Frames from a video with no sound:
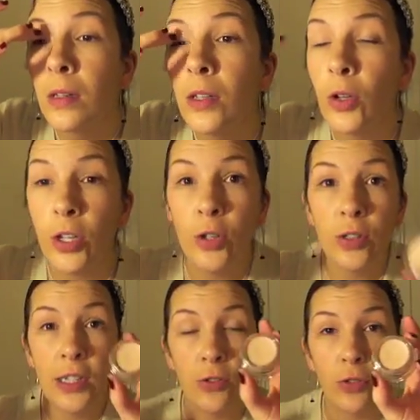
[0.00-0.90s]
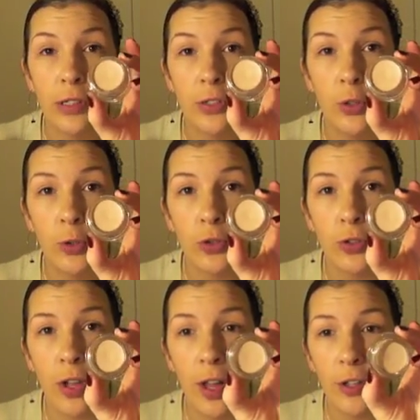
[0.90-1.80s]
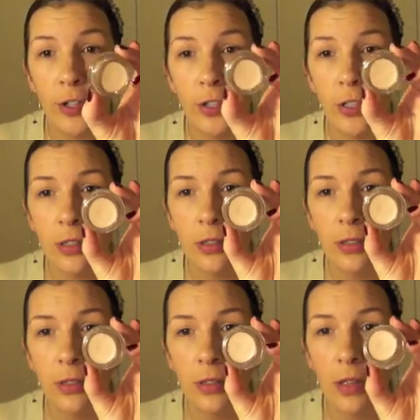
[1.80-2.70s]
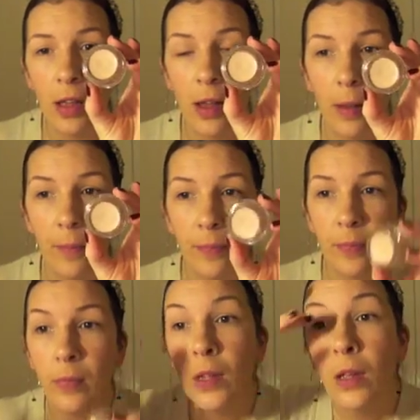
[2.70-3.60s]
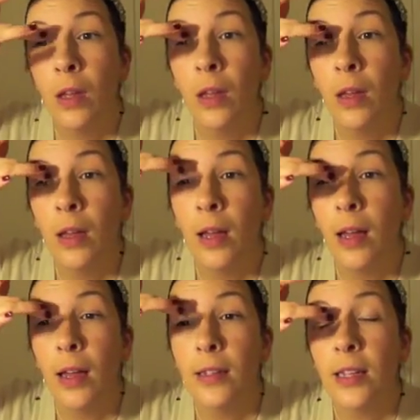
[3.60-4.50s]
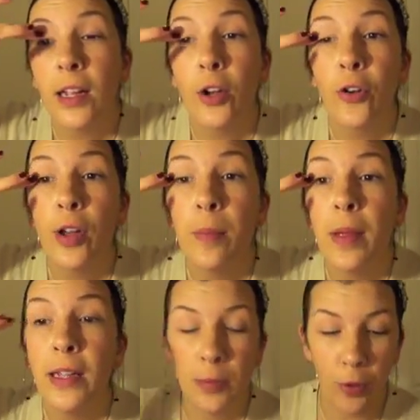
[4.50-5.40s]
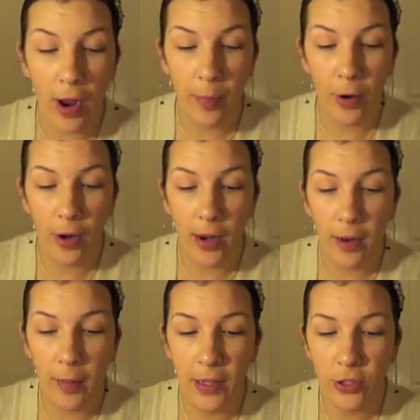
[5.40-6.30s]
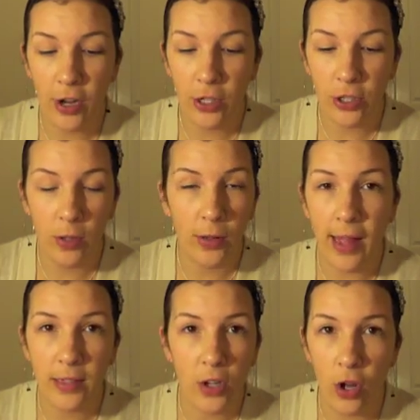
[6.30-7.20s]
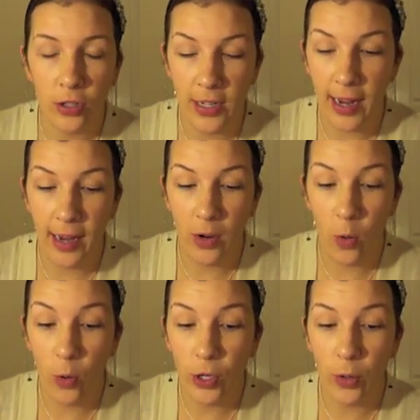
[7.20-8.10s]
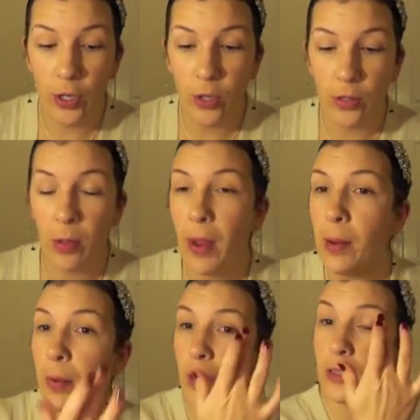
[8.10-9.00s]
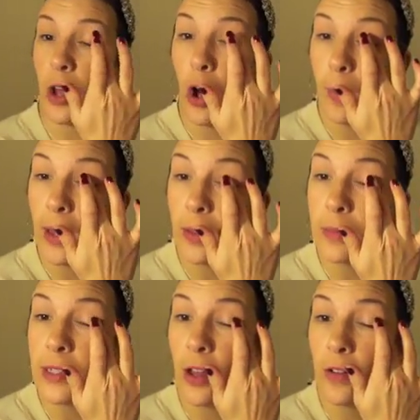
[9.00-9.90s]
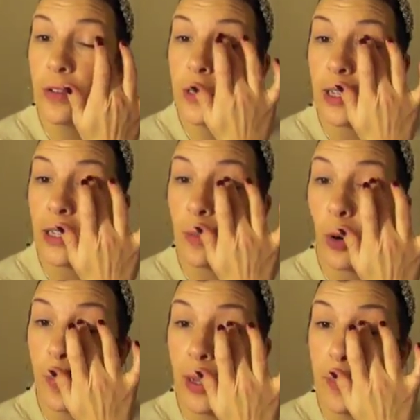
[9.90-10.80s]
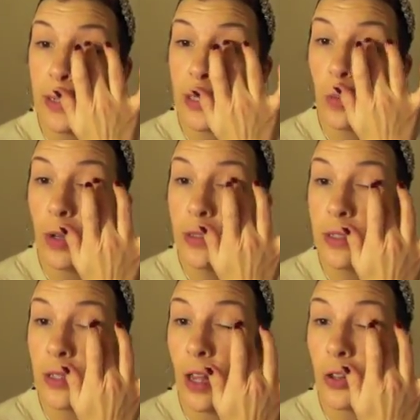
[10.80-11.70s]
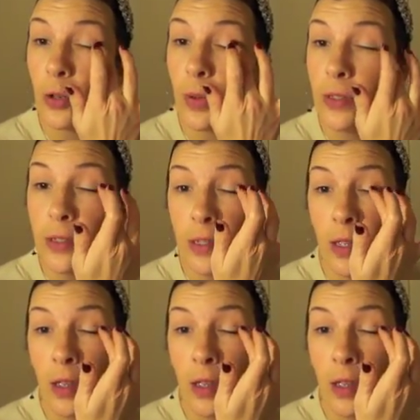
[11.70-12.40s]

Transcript: You can use these real neutral colors as like a cream base primer and it makes your eyeshadow last all day, or you can use the paint pots all by themselves, like the more pigmented ones and colored ones.